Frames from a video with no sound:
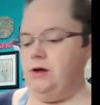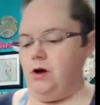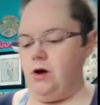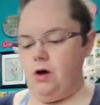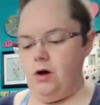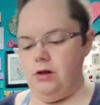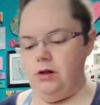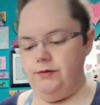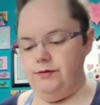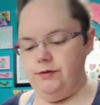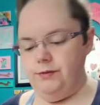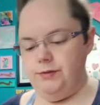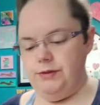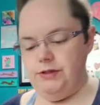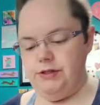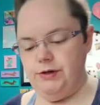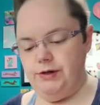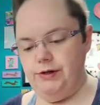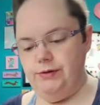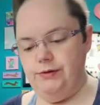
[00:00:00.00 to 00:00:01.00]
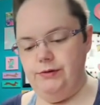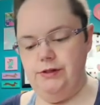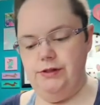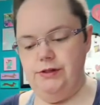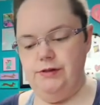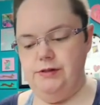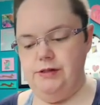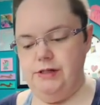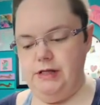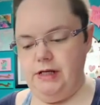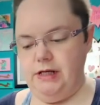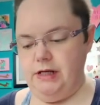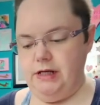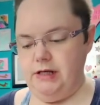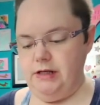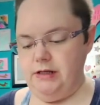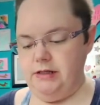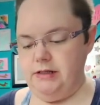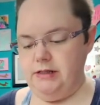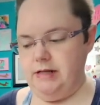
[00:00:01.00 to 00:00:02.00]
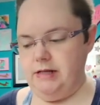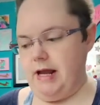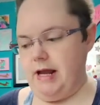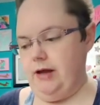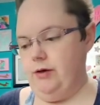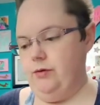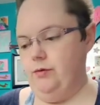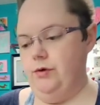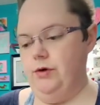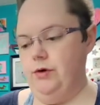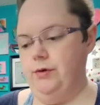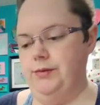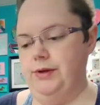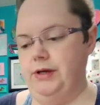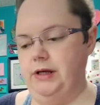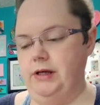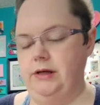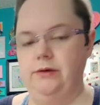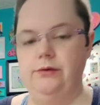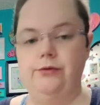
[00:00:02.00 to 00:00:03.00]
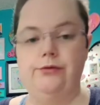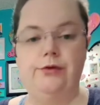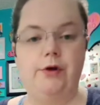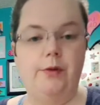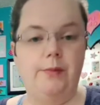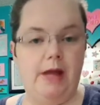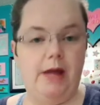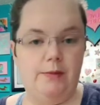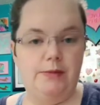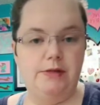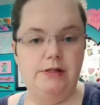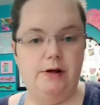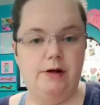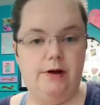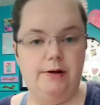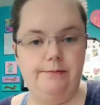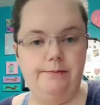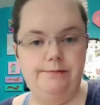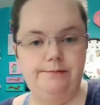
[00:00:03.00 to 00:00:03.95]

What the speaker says: All of the materials you see today will be from Amazon.